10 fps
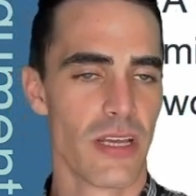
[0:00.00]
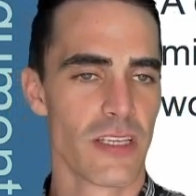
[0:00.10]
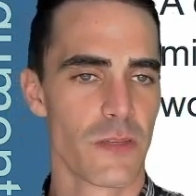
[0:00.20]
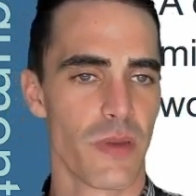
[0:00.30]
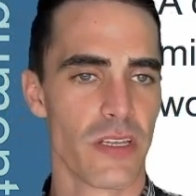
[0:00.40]

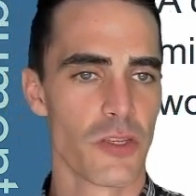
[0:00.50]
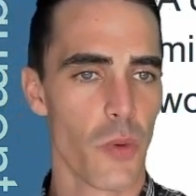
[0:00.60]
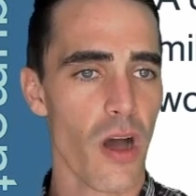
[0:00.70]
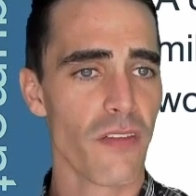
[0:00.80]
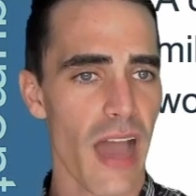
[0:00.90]
spend
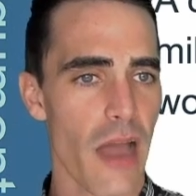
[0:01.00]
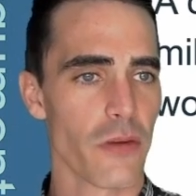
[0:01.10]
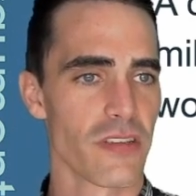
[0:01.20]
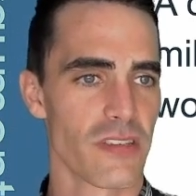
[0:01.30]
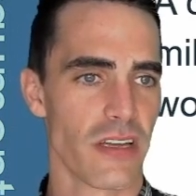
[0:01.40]
12
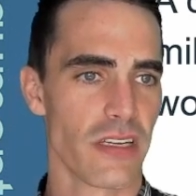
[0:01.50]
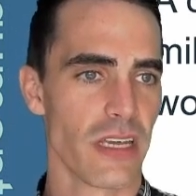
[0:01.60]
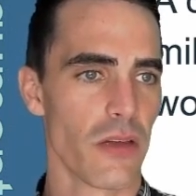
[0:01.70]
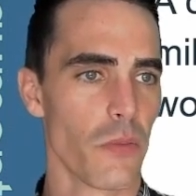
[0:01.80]
hours studying